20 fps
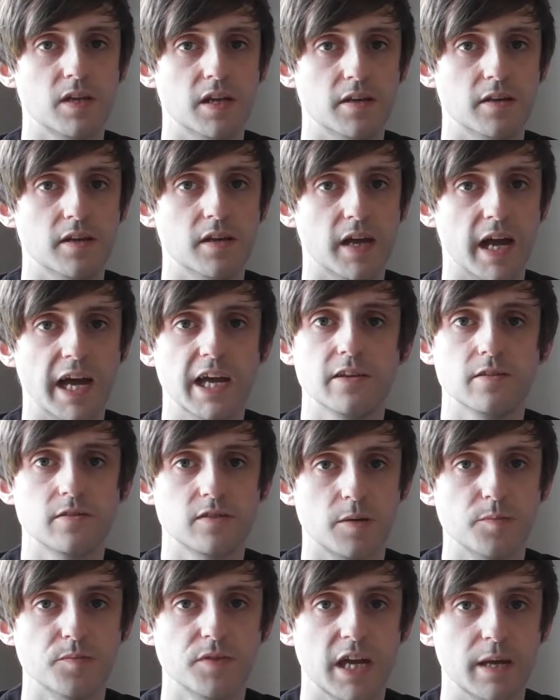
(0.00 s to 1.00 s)
and I
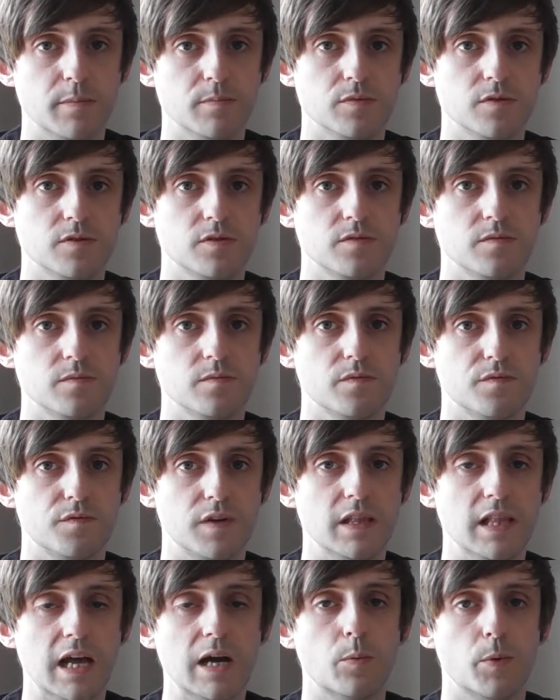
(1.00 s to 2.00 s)
sometimes
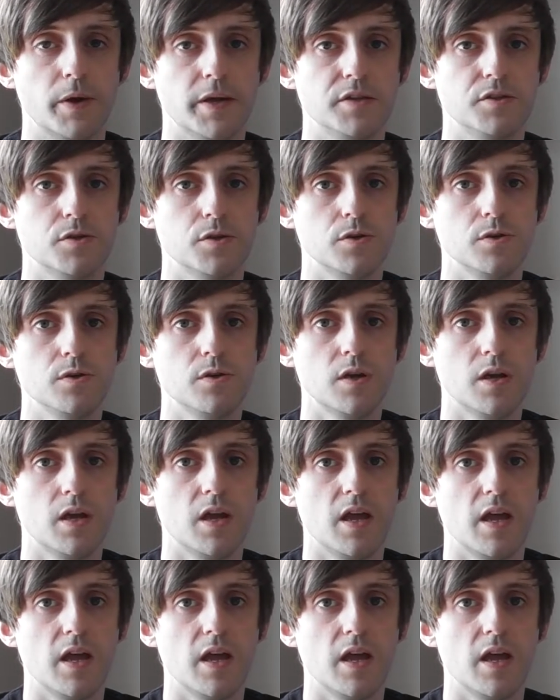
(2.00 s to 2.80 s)
feel that way too.